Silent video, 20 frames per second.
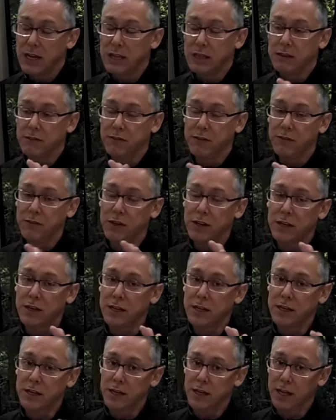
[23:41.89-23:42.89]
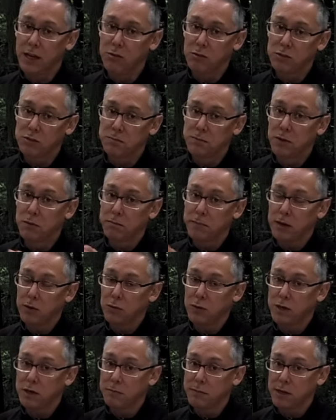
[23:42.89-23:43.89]
The 59K was built by
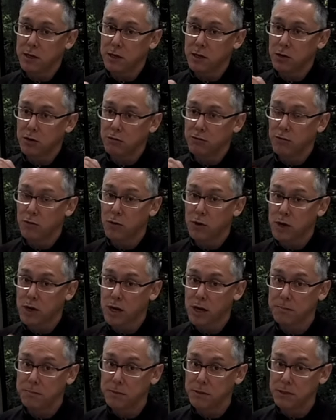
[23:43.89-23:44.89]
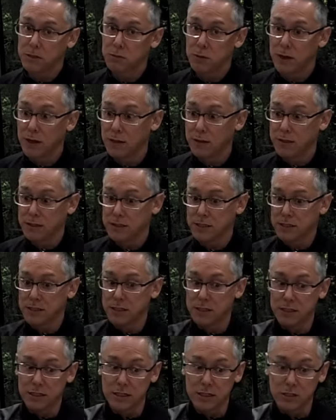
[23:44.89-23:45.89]
Winnebago for a couple as well, and since
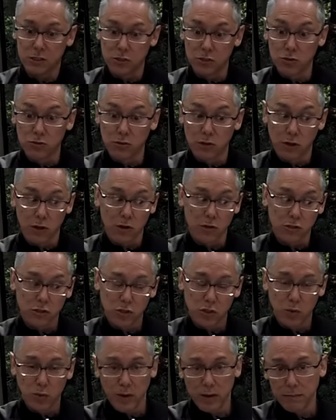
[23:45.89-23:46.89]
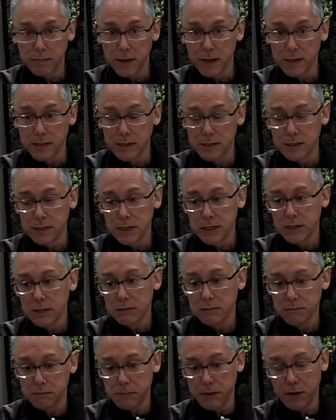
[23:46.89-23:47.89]
it has two large twin beds
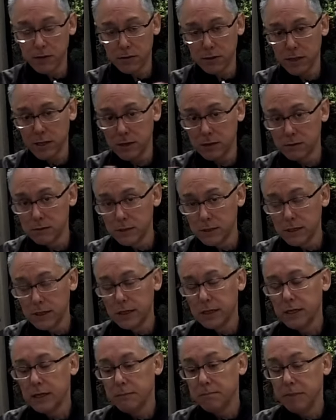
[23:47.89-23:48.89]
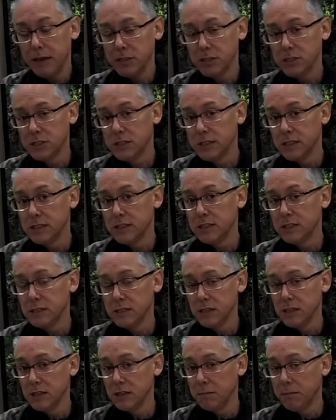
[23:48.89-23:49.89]
parallel, bench seats
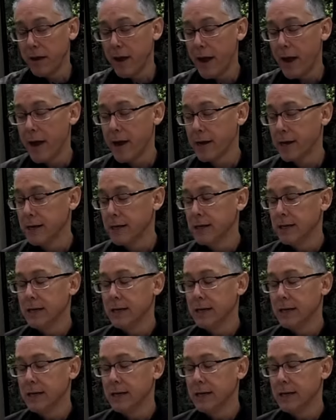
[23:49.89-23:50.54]
in the back.